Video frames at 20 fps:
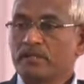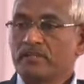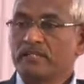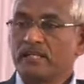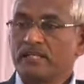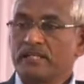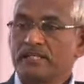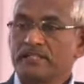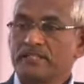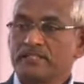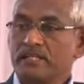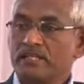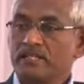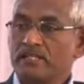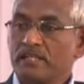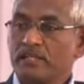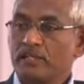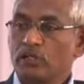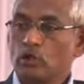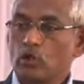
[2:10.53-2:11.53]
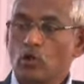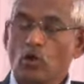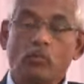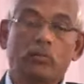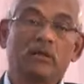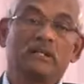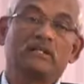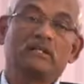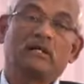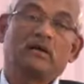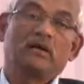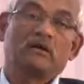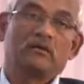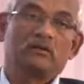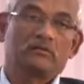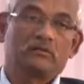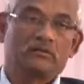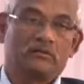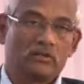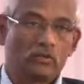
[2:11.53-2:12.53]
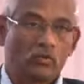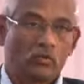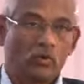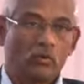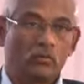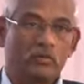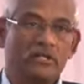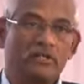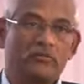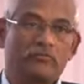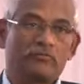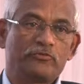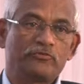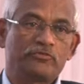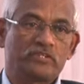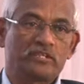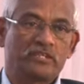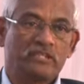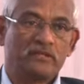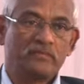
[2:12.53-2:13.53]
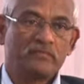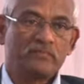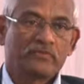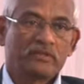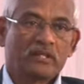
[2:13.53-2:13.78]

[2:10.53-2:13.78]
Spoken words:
that is in the globally if you see,